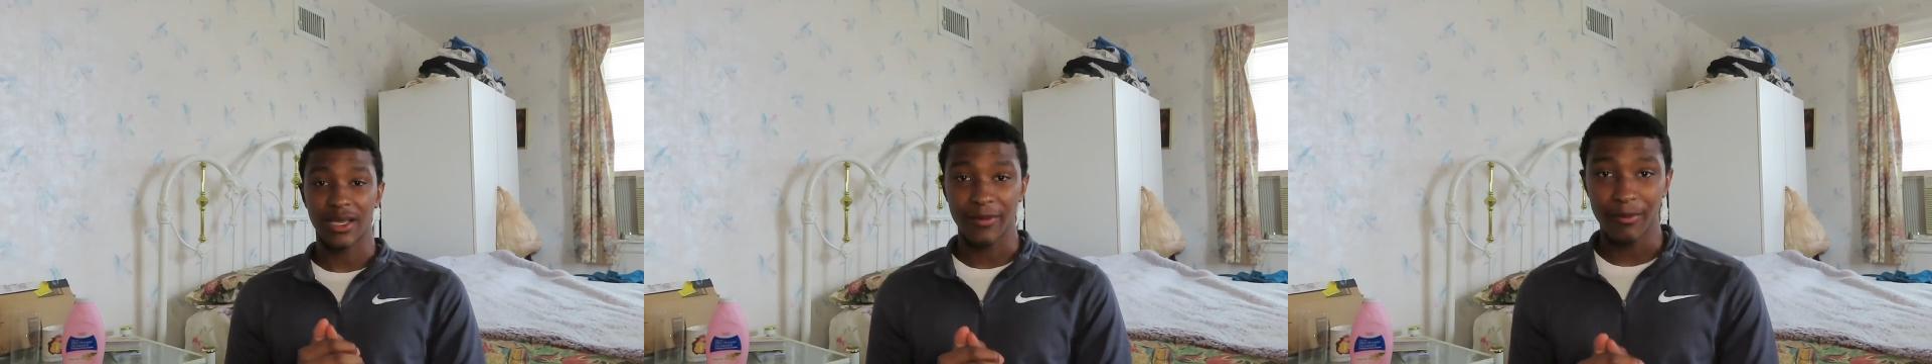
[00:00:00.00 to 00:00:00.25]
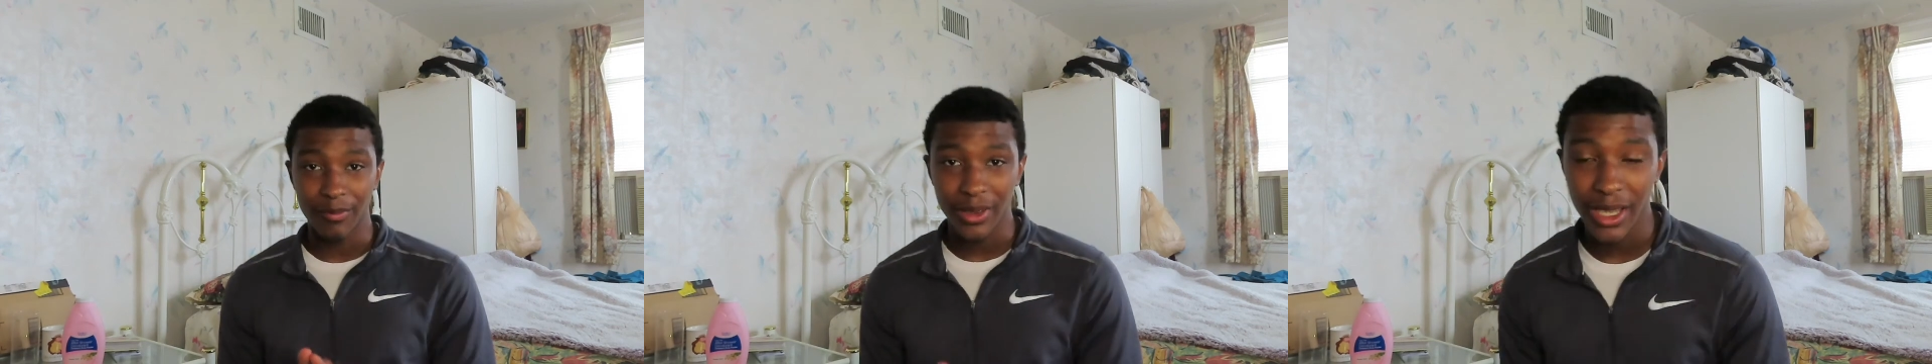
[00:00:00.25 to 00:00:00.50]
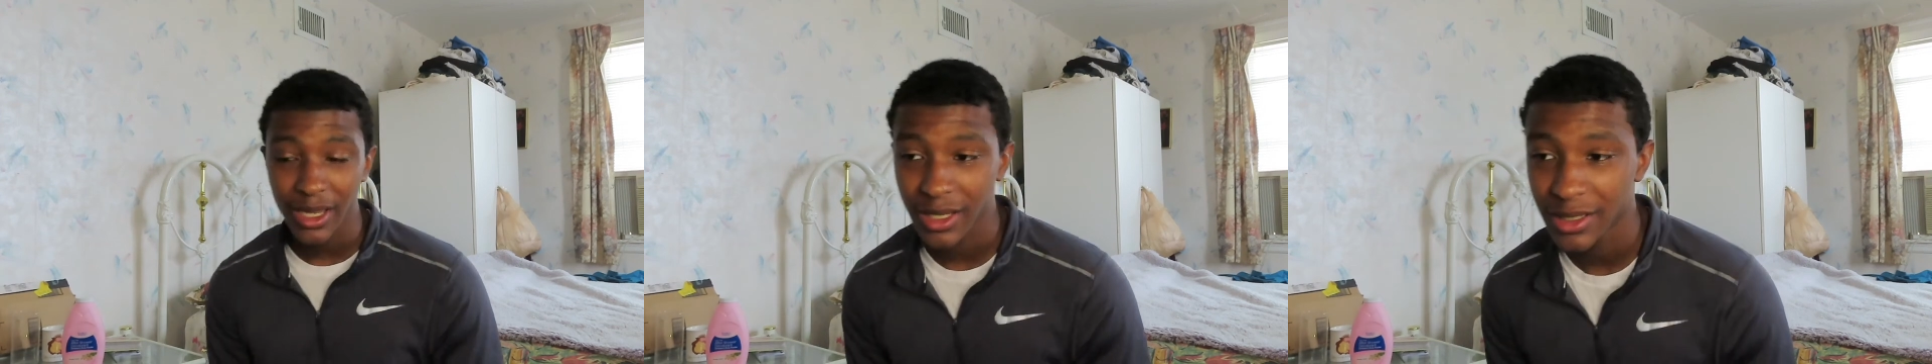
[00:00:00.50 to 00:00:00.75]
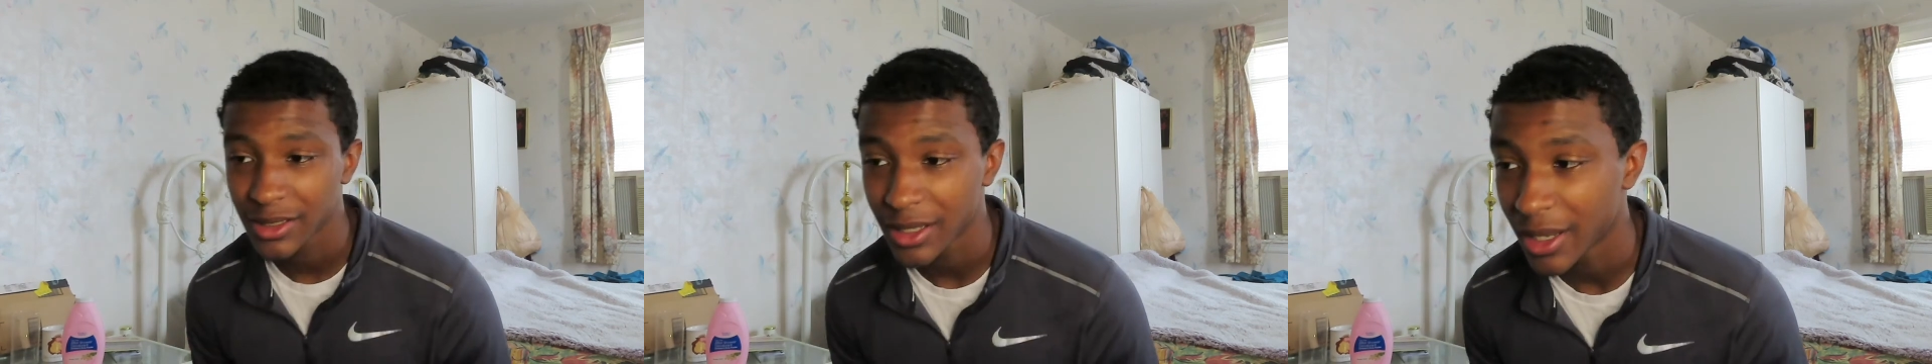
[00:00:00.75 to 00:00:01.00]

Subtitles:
I'm back.